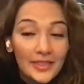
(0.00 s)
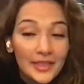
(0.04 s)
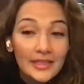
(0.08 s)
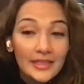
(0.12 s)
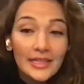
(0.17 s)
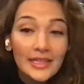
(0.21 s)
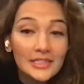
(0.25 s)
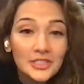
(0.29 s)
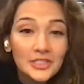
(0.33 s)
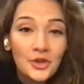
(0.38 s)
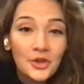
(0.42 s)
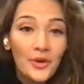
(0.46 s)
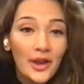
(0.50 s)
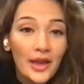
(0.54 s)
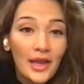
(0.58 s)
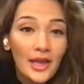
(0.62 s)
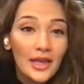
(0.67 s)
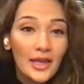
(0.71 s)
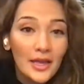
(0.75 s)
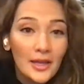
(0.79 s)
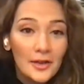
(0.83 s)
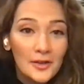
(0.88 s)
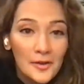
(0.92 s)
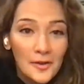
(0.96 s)
think that's
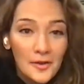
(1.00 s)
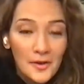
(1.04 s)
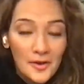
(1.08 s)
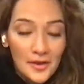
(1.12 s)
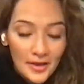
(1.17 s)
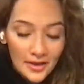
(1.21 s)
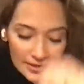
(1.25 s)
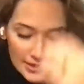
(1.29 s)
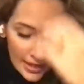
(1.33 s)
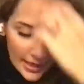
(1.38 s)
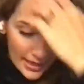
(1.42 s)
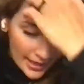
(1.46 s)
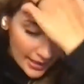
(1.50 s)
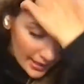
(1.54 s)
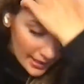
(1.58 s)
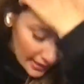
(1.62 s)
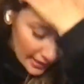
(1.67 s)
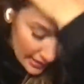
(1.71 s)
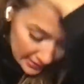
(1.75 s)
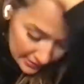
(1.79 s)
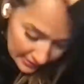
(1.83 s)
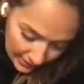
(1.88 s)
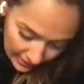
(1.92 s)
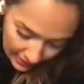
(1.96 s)
great. Like,
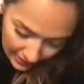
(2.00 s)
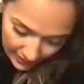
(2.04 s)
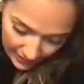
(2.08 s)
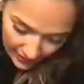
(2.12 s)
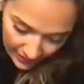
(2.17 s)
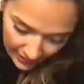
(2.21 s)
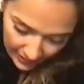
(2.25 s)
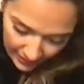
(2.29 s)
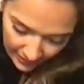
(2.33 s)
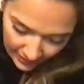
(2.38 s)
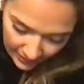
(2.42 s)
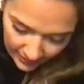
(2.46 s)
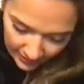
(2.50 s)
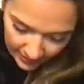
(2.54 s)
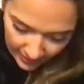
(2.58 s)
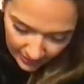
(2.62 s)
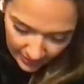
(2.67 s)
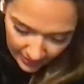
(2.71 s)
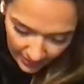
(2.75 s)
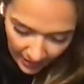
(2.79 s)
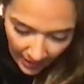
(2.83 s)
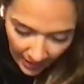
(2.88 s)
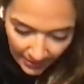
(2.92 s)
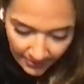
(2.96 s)
uh,
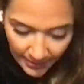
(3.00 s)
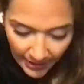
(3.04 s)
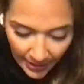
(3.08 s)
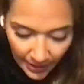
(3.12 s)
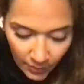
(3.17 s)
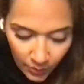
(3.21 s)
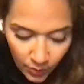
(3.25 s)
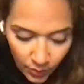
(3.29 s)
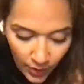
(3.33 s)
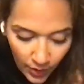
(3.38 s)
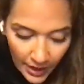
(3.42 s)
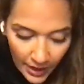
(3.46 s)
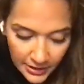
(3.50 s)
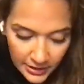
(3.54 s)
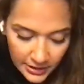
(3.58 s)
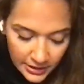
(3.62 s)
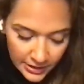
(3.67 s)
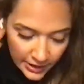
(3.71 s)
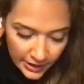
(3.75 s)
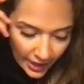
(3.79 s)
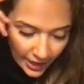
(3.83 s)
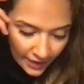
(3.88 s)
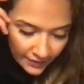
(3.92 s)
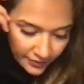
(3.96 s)
I'm not one
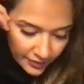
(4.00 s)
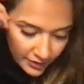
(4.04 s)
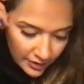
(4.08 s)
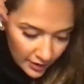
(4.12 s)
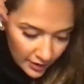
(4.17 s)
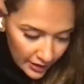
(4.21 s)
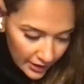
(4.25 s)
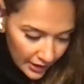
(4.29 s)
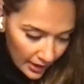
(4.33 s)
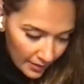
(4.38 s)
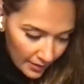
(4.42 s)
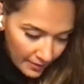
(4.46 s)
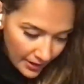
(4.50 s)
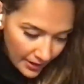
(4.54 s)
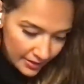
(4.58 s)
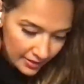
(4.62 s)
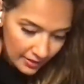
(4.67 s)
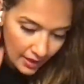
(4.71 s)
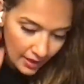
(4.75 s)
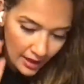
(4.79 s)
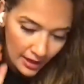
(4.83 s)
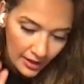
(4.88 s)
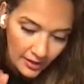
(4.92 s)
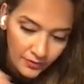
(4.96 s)
to ever look at my
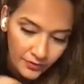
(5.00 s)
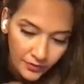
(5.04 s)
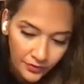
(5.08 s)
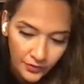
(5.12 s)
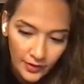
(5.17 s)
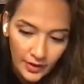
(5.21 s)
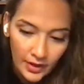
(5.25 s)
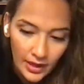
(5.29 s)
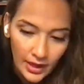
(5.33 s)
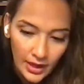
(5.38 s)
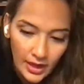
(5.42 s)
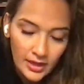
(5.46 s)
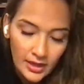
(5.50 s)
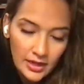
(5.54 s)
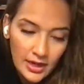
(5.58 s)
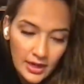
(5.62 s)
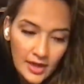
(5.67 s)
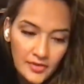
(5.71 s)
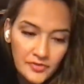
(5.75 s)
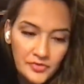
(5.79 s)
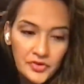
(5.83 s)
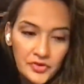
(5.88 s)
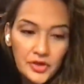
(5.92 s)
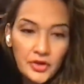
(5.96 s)
life and
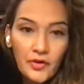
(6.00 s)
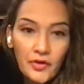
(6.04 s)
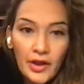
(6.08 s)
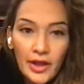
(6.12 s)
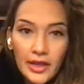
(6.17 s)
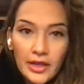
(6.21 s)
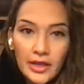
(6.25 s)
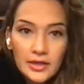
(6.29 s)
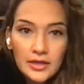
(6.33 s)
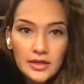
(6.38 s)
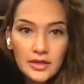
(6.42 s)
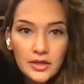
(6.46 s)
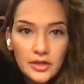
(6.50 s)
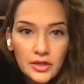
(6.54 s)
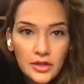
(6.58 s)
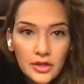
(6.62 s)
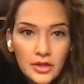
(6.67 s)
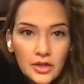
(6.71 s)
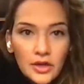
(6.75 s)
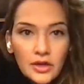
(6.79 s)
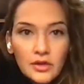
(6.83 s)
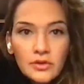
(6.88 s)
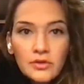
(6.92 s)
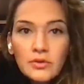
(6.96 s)
have regret. You
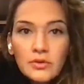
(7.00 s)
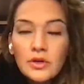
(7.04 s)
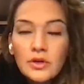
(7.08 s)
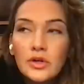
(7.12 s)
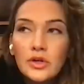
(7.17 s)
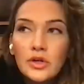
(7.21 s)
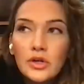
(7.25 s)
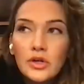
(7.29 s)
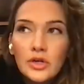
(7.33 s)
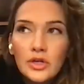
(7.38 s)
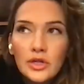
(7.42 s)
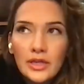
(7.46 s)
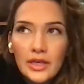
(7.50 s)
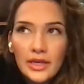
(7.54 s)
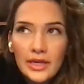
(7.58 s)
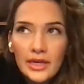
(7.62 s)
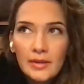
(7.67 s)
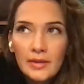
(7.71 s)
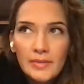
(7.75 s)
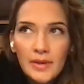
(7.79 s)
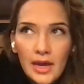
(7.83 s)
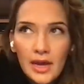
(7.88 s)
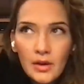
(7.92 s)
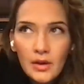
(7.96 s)
know, like
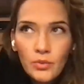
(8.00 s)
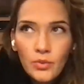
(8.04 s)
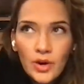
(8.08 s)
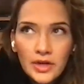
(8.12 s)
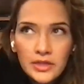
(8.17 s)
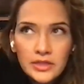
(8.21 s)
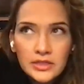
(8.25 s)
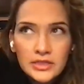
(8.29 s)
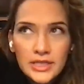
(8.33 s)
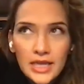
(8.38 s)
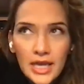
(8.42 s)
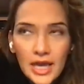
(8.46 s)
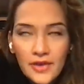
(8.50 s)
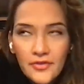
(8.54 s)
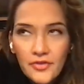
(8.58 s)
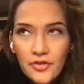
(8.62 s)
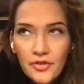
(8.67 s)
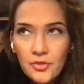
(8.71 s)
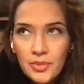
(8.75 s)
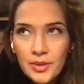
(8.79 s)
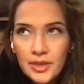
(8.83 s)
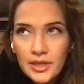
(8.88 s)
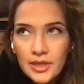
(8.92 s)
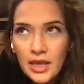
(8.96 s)
I'm not one to ever
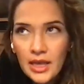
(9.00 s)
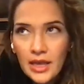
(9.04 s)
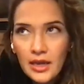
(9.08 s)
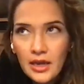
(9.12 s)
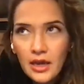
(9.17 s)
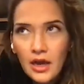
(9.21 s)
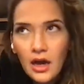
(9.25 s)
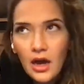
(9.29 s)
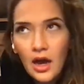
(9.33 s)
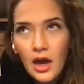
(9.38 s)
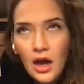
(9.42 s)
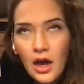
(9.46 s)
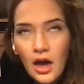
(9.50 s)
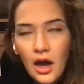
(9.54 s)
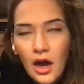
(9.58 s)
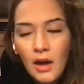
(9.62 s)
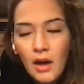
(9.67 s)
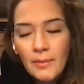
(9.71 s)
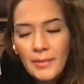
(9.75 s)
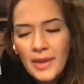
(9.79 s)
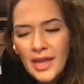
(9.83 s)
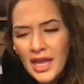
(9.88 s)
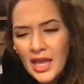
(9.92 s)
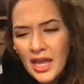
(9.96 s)
be like, oh
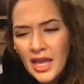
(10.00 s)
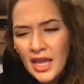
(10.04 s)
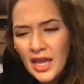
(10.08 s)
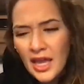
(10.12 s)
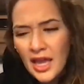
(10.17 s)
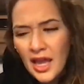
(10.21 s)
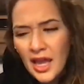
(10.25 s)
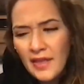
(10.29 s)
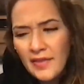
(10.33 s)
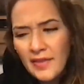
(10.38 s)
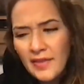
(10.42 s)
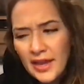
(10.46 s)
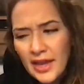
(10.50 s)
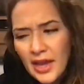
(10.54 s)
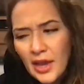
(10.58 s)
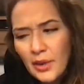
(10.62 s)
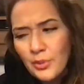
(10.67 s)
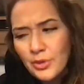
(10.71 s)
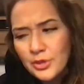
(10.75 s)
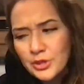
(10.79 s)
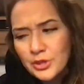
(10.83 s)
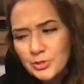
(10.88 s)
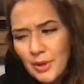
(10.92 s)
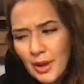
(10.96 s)
man, like I
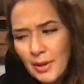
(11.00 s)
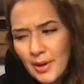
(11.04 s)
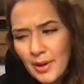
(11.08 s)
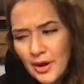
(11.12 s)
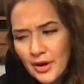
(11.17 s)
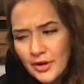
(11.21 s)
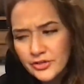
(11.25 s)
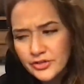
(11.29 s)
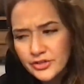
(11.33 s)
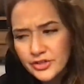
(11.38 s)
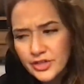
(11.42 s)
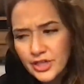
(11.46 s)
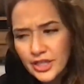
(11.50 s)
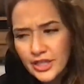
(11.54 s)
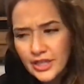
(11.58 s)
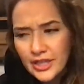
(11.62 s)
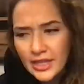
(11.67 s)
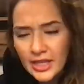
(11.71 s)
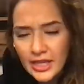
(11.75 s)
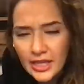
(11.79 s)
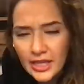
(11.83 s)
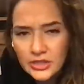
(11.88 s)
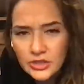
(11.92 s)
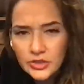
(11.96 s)
wish my parents did
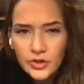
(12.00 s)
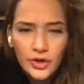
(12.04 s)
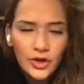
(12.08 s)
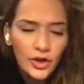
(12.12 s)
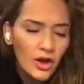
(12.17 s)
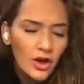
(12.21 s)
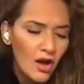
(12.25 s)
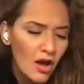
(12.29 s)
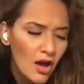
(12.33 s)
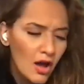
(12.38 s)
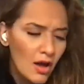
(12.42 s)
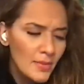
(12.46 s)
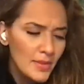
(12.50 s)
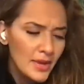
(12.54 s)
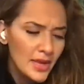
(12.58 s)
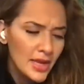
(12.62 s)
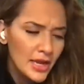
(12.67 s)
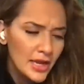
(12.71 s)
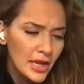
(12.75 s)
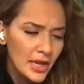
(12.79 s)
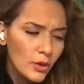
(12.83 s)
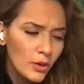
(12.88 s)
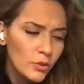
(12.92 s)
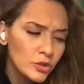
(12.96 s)
this, or oh
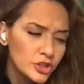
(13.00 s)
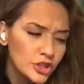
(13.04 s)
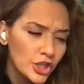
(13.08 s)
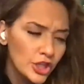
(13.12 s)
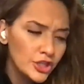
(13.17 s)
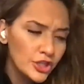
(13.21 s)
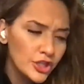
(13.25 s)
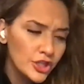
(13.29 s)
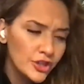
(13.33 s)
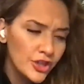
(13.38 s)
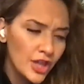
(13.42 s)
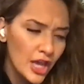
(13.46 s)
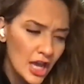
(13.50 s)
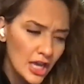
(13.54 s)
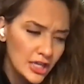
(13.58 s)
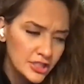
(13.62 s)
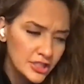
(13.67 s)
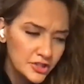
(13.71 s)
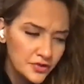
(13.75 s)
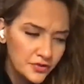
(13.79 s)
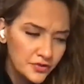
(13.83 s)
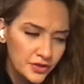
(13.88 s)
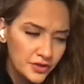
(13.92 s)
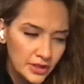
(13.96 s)
man, I wish I did that
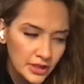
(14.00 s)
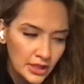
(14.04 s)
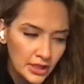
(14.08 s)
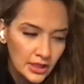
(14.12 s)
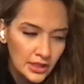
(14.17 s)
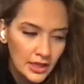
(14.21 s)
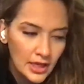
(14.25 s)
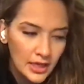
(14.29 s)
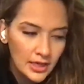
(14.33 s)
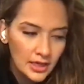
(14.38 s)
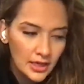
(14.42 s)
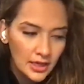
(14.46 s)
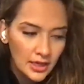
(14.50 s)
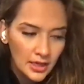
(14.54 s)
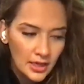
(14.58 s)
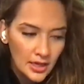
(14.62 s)
differently. Like,